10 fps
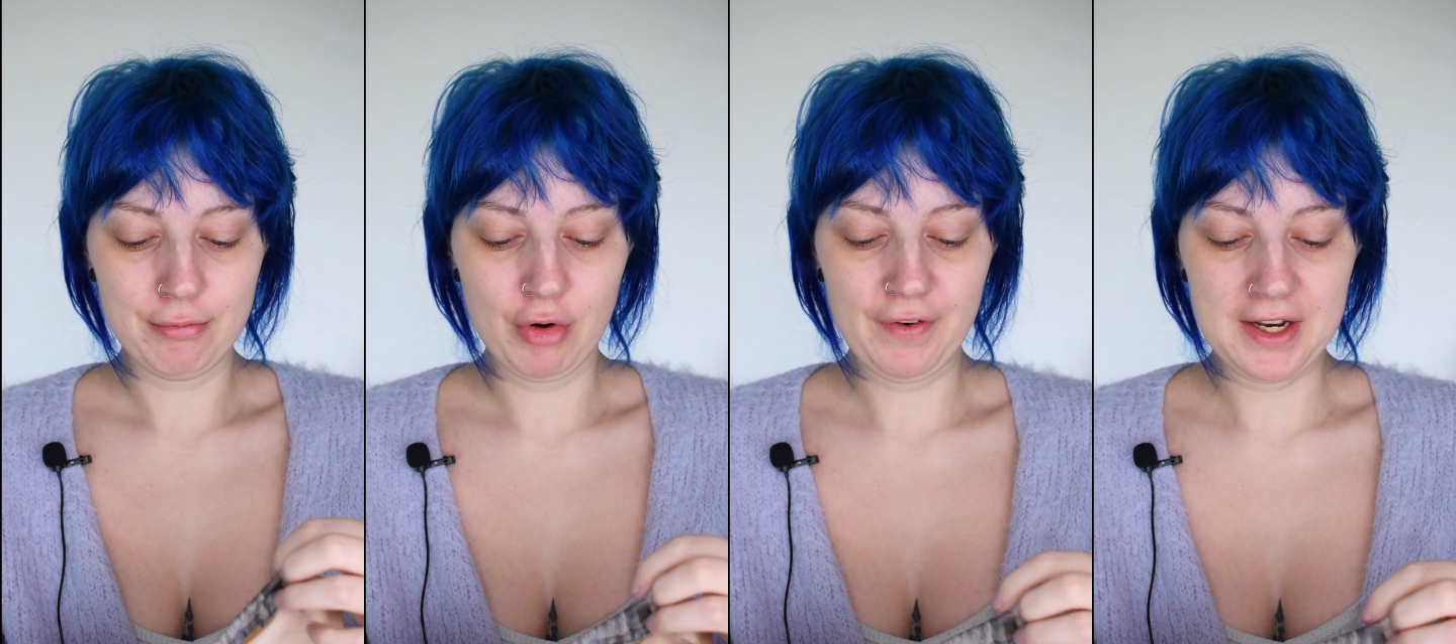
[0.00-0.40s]

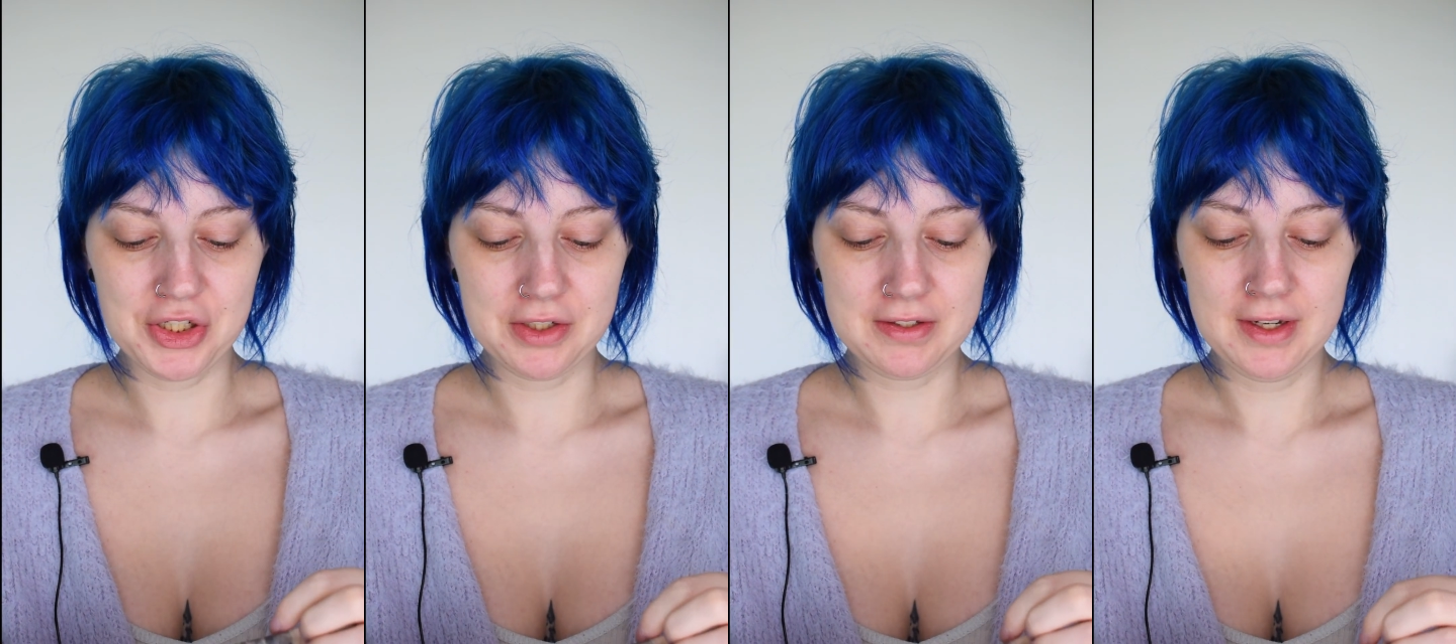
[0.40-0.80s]
rough
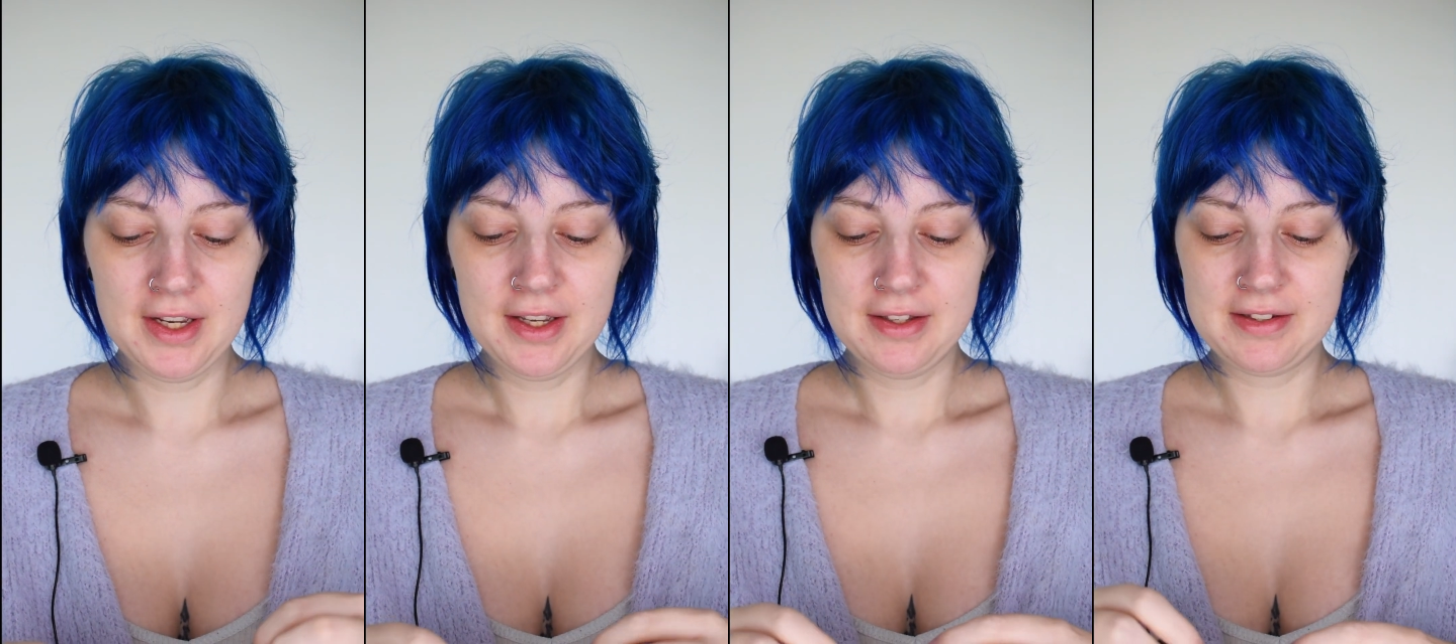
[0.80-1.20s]
edges.
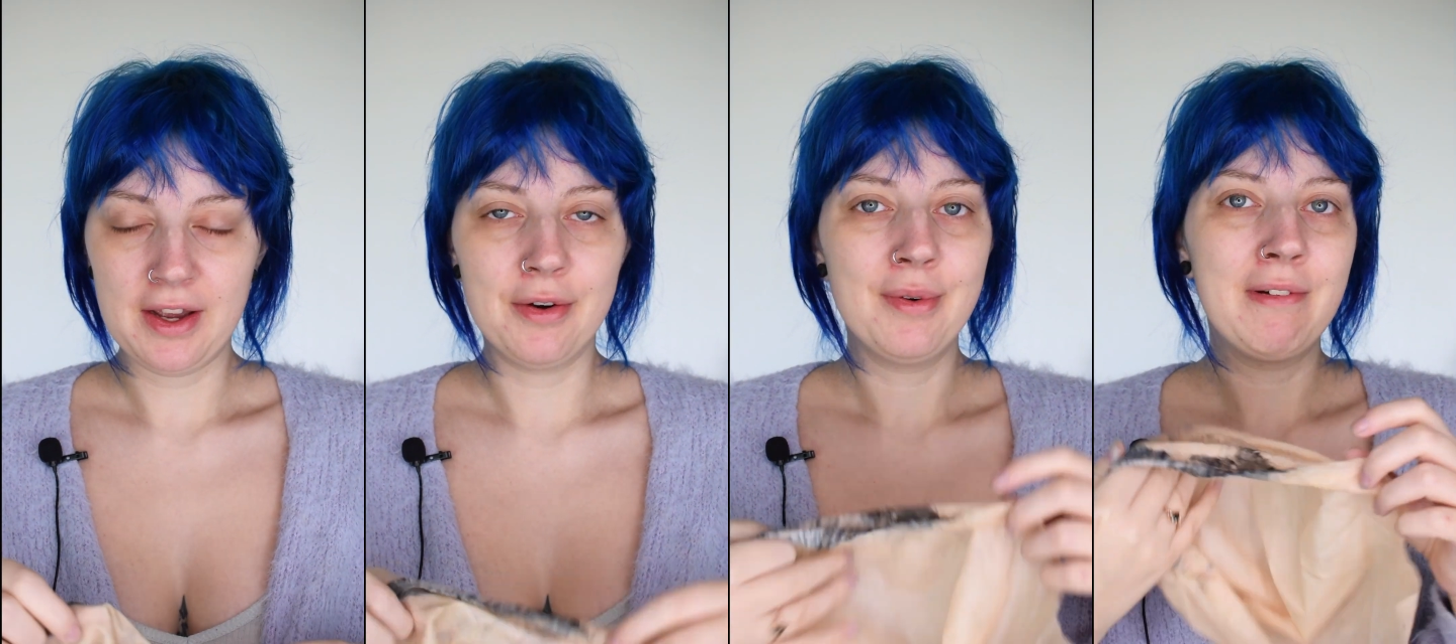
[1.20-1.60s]

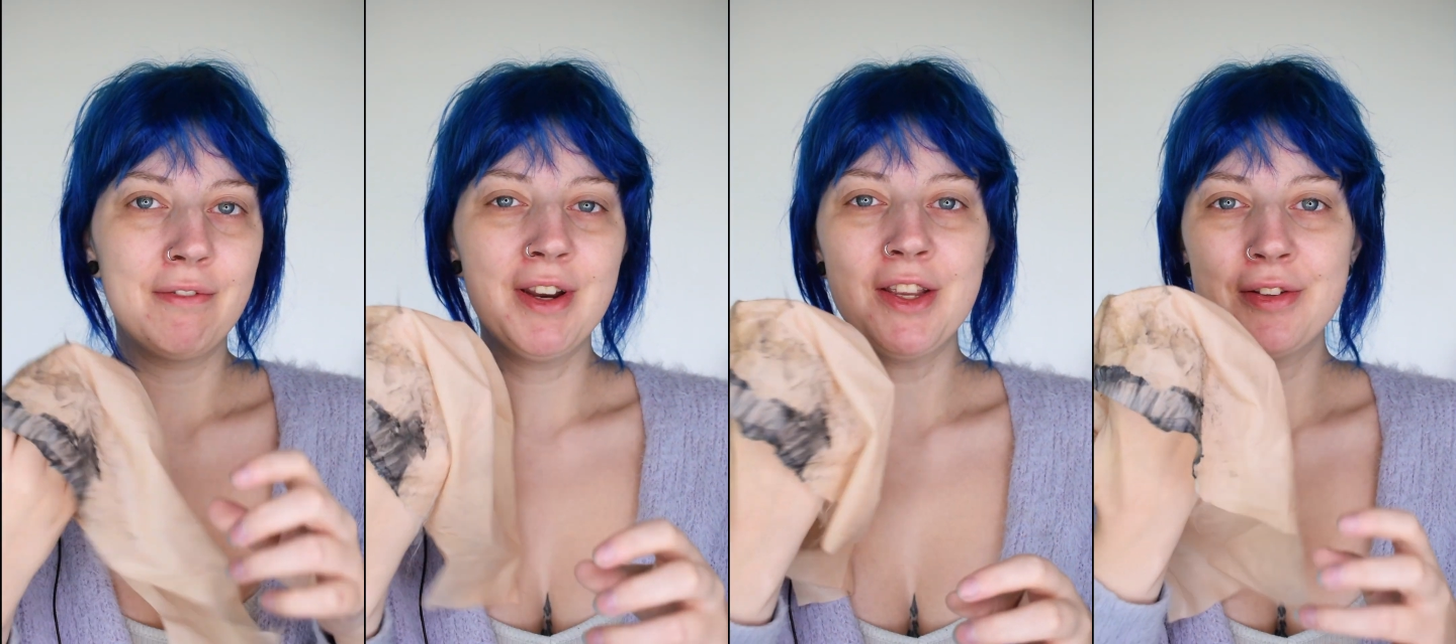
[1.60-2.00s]
So
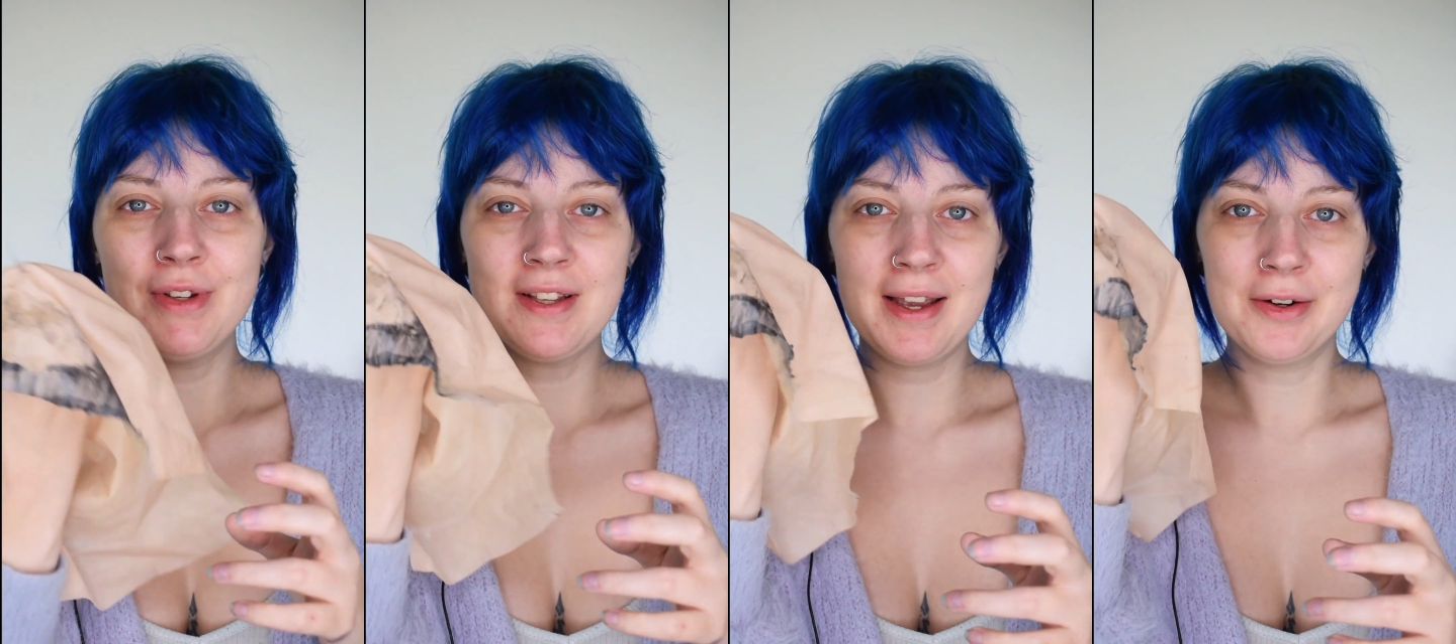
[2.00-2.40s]
reuse,
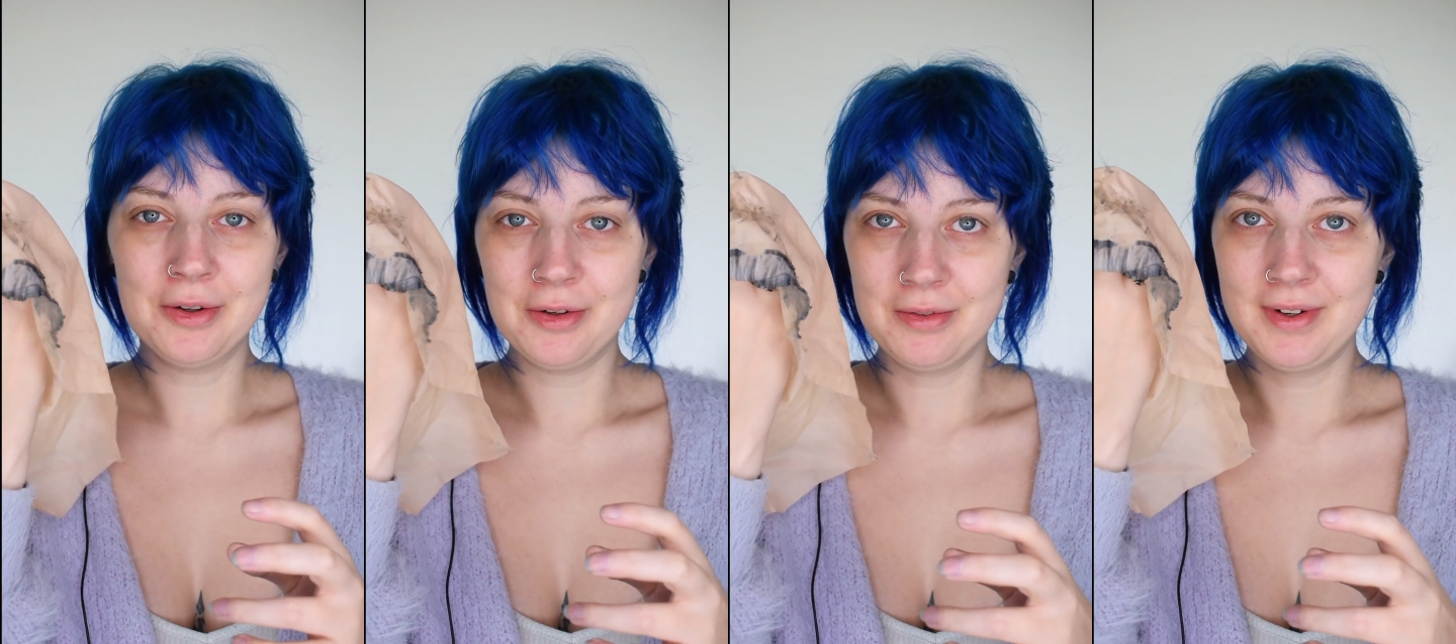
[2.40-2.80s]

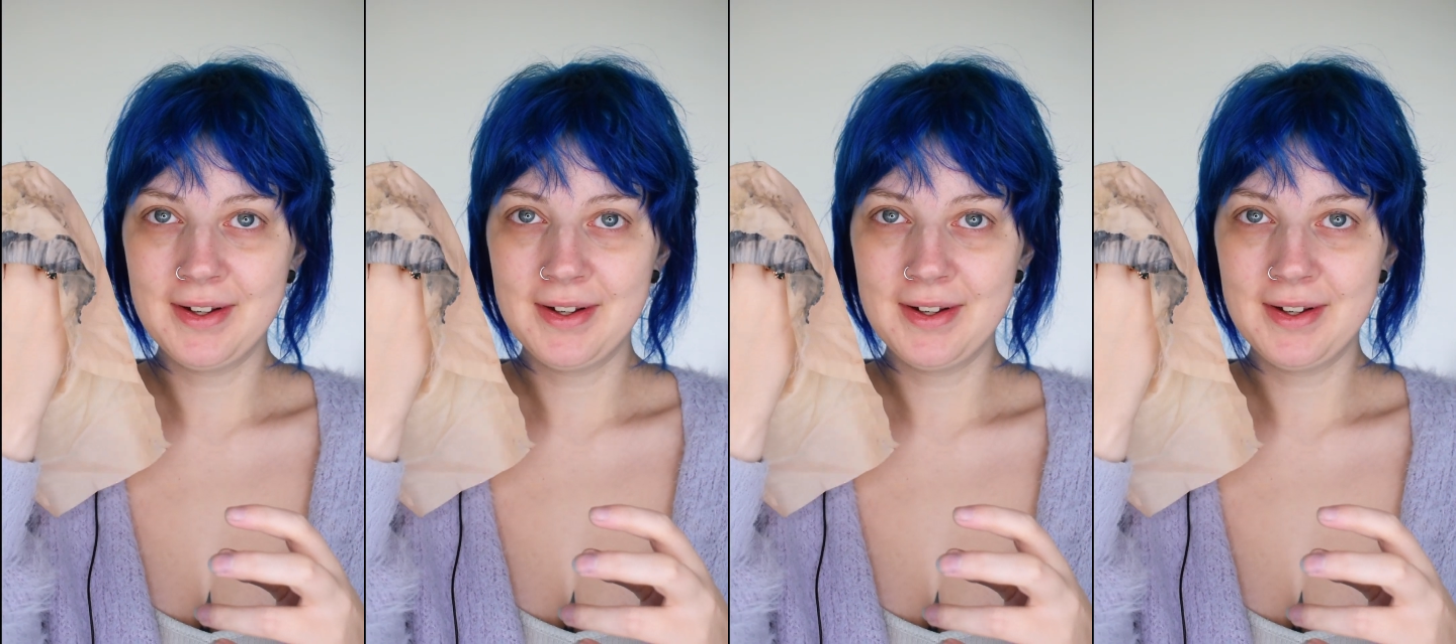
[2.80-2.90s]
recycle